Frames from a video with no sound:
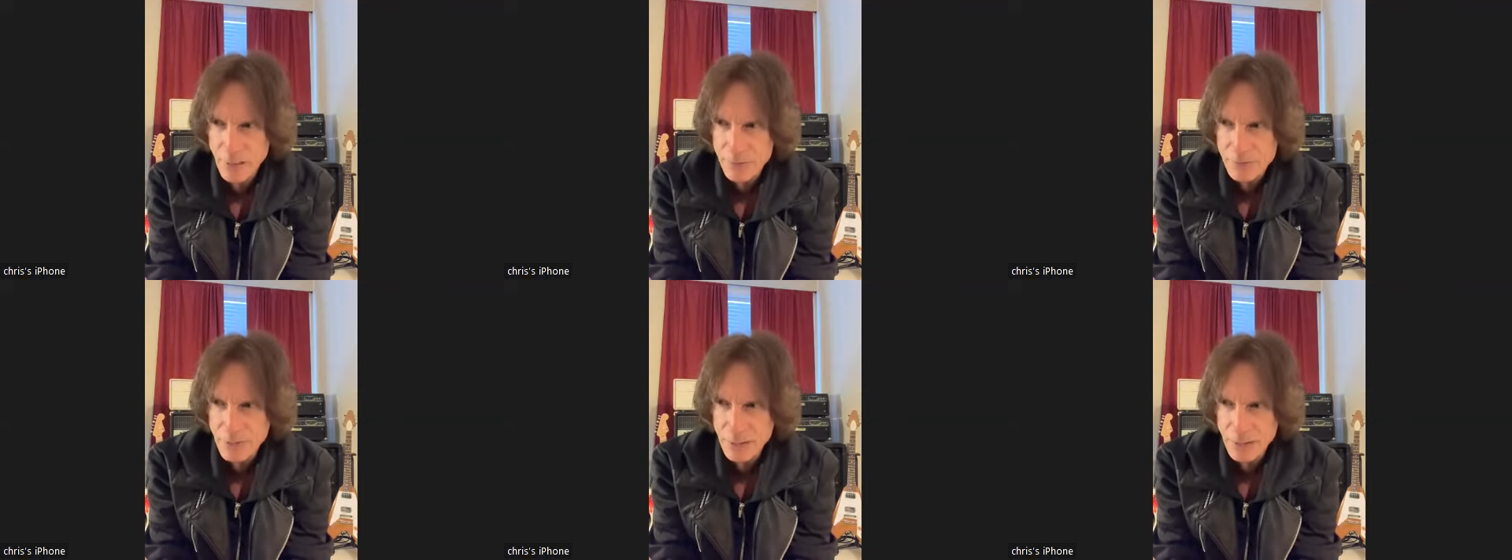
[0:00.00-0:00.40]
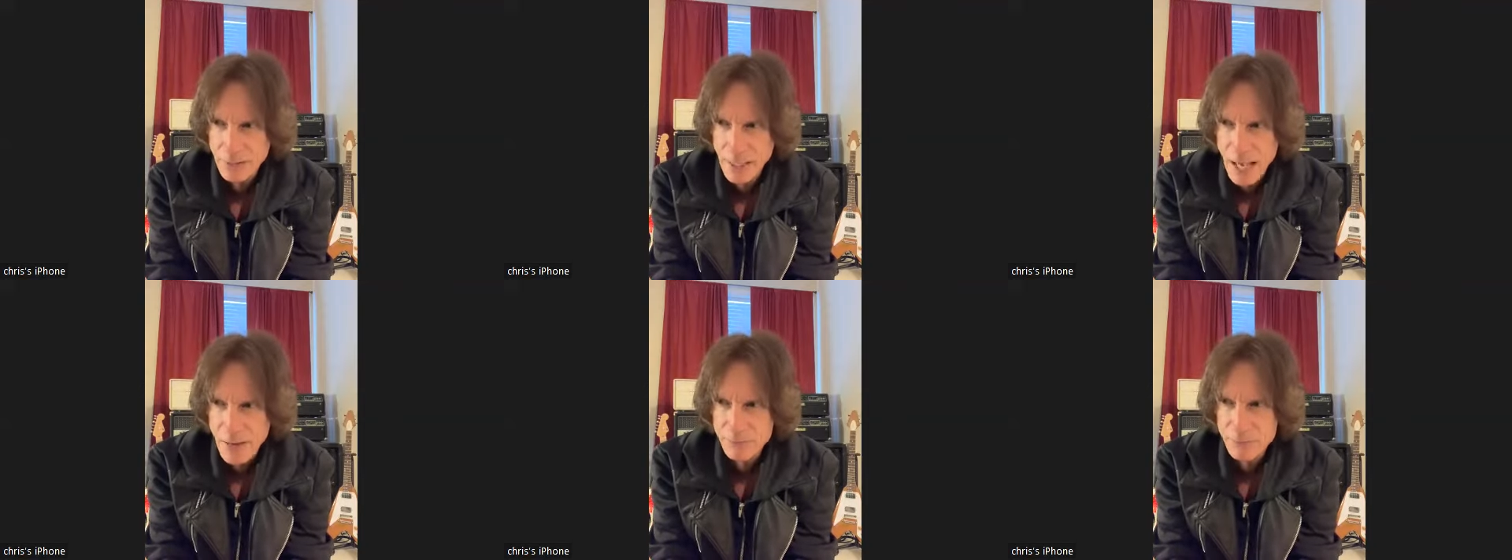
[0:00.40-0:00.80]
I think,
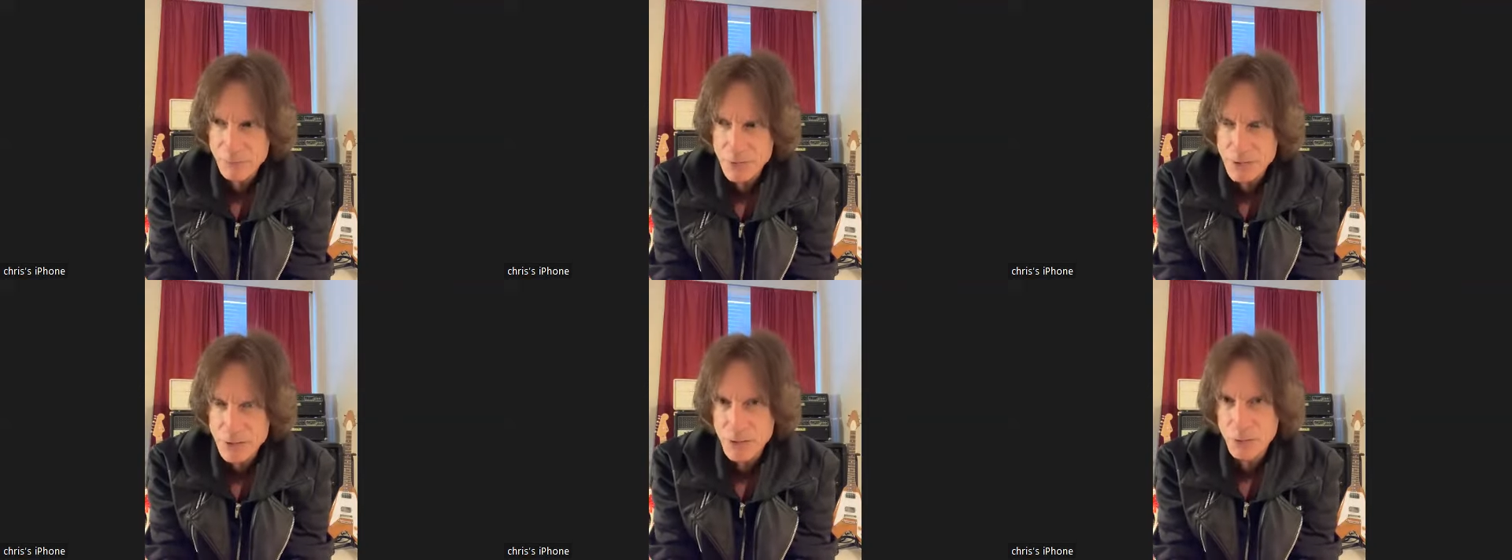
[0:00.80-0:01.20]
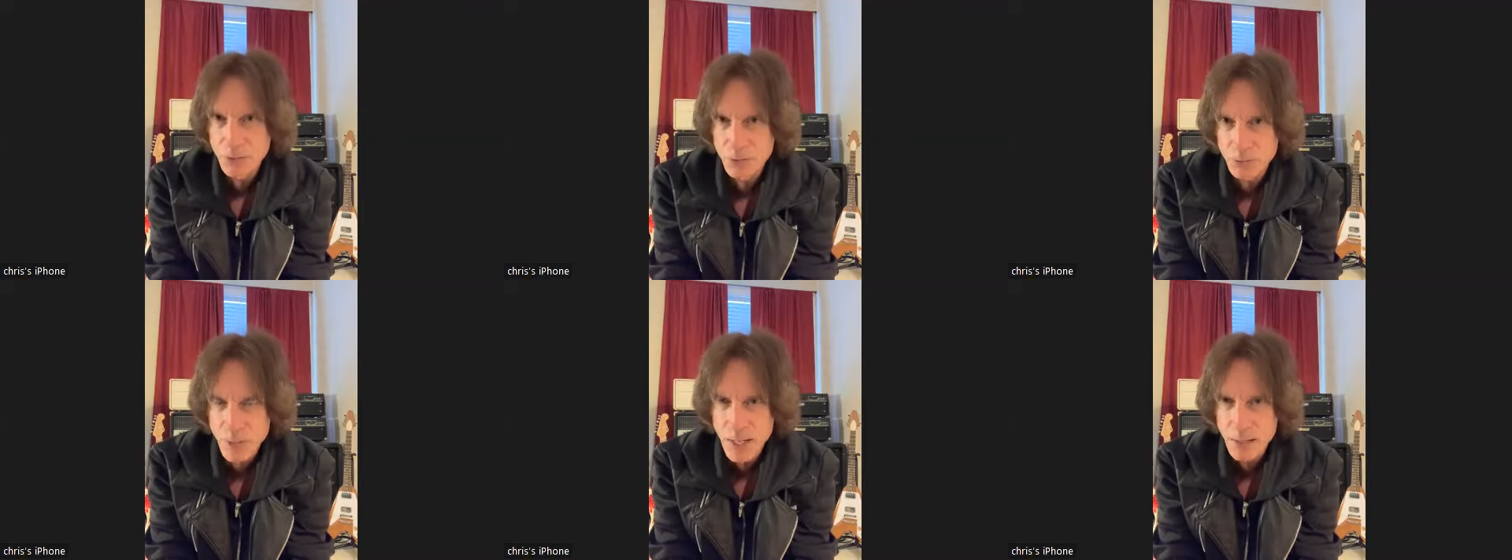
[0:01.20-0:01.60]
after his
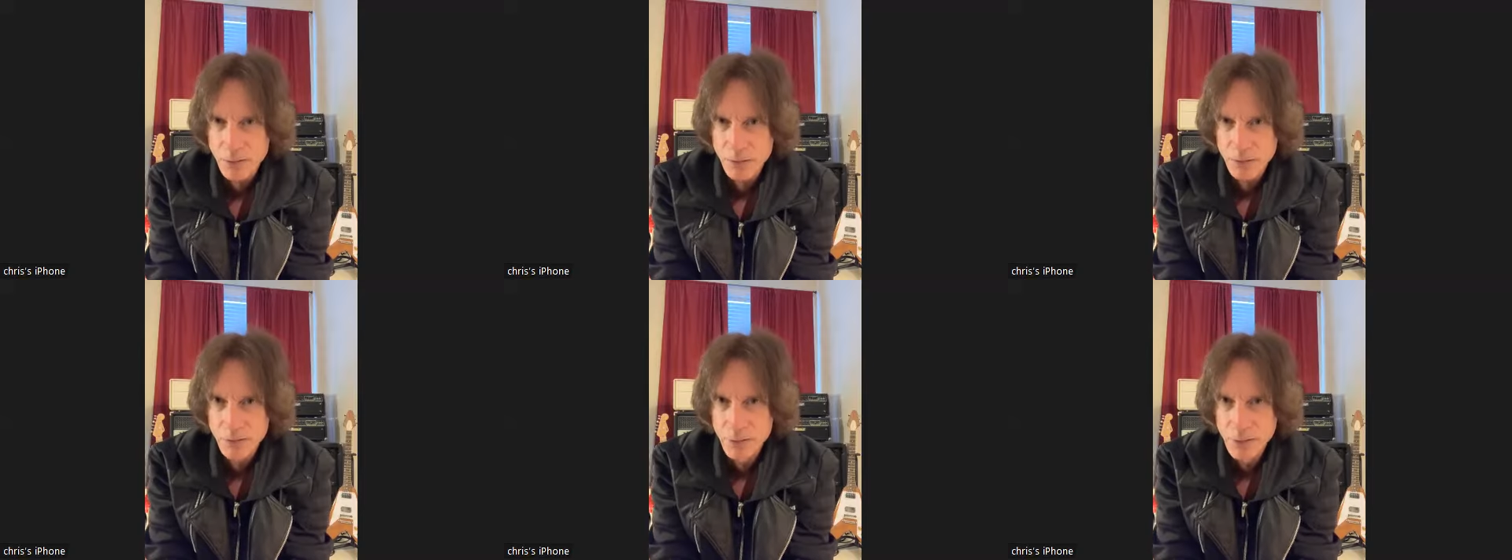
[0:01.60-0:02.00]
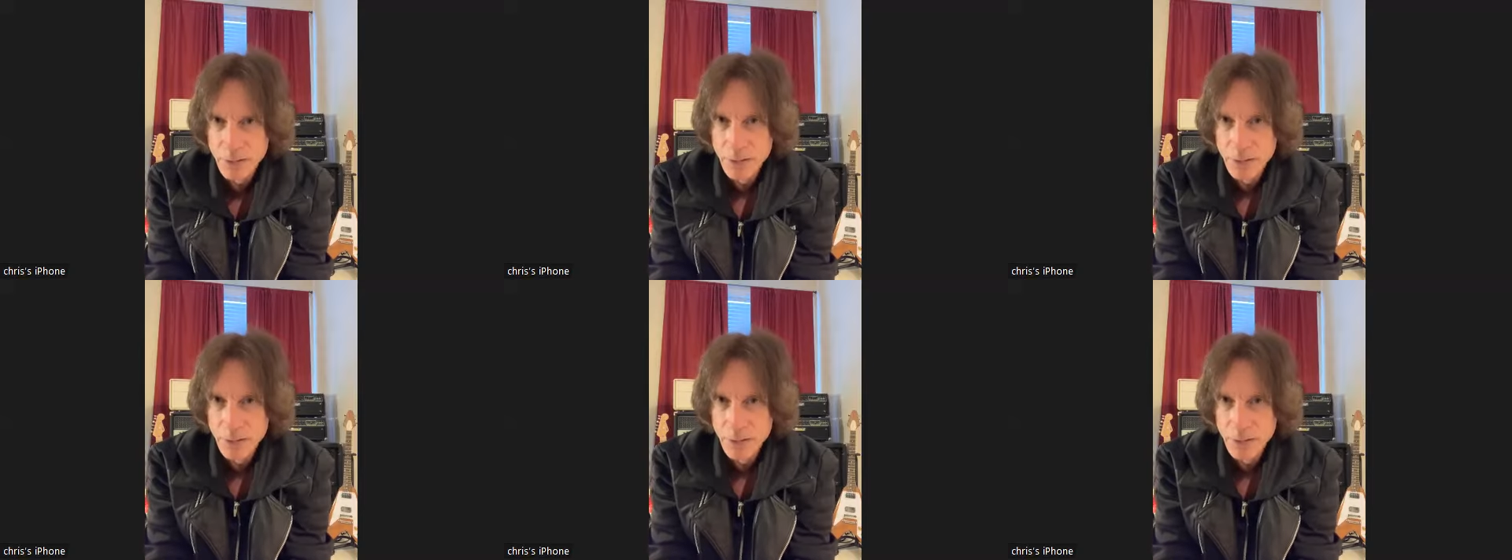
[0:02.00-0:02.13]
third record,